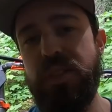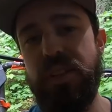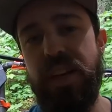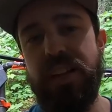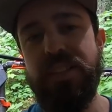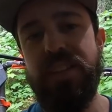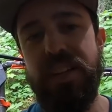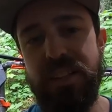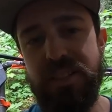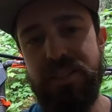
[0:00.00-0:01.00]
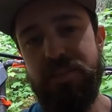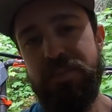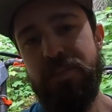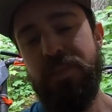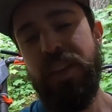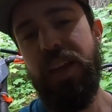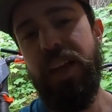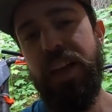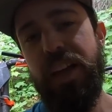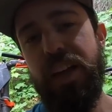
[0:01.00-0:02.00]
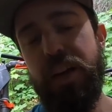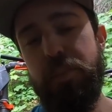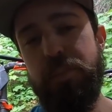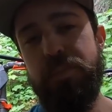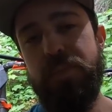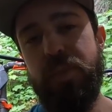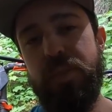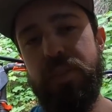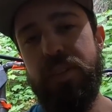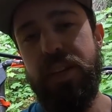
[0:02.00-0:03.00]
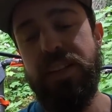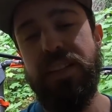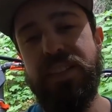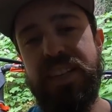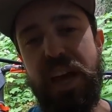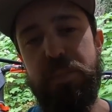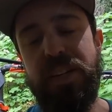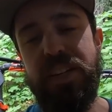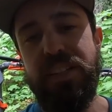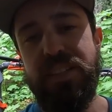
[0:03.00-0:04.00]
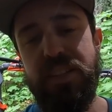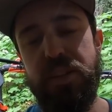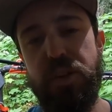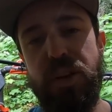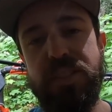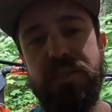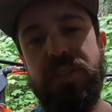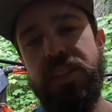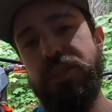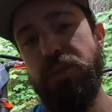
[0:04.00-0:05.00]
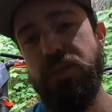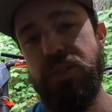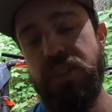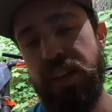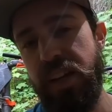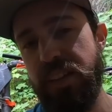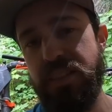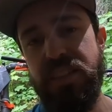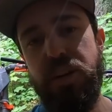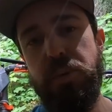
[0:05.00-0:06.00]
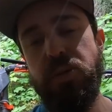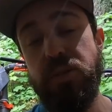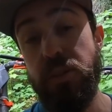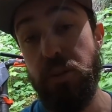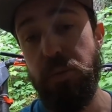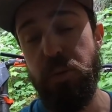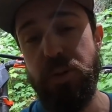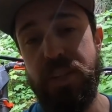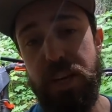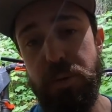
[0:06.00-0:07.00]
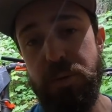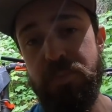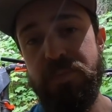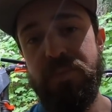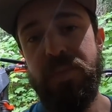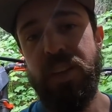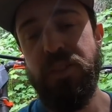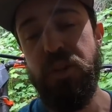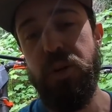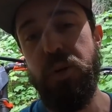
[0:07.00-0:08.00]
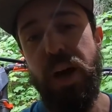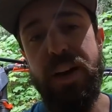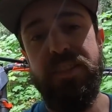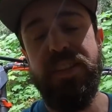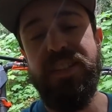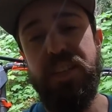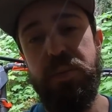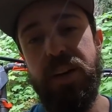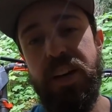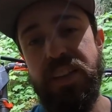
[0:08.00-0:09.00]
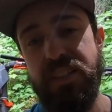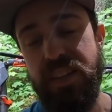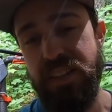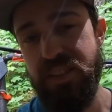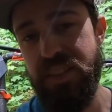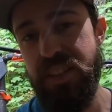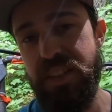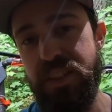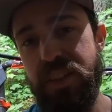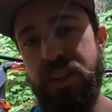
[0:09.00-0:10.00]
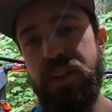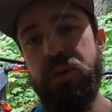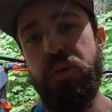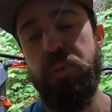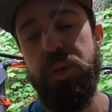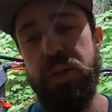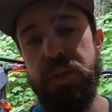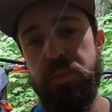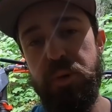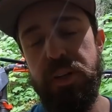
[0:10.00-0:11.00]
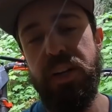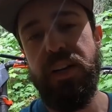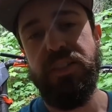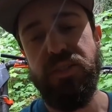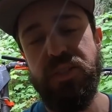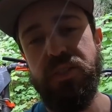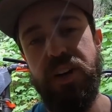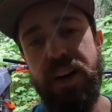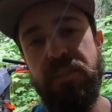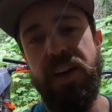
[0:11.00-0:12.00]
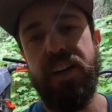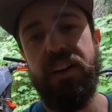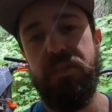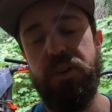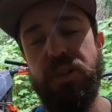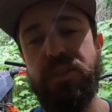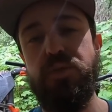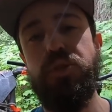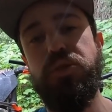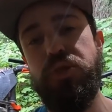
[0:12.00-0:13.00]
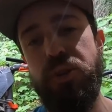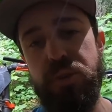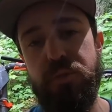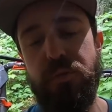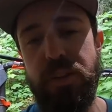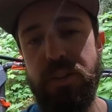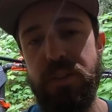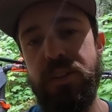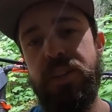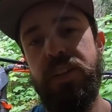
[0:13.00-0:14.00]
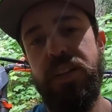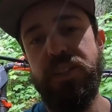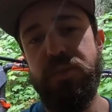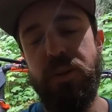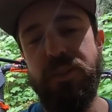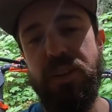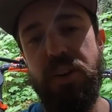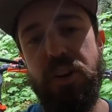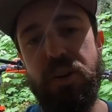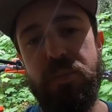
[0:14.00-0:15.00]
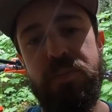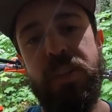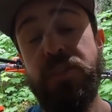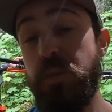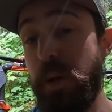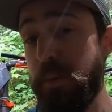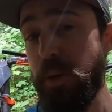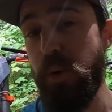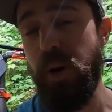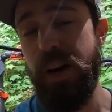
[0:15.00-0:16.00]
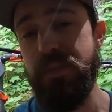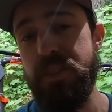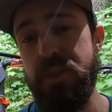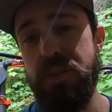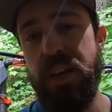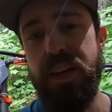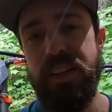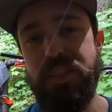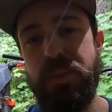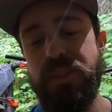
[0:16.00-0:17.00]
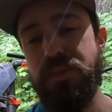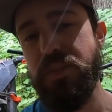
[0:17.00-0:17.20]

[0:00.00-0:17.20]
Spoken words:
to the SX in the snappiness and the aggressiveness, versus like an XCW is a little bit more tamer. So having the TPI as the XC will be pretty nice. You'll still have that kind of aggressive 2-stroke feel, as far as I know. So maybe you won't have to do that expensive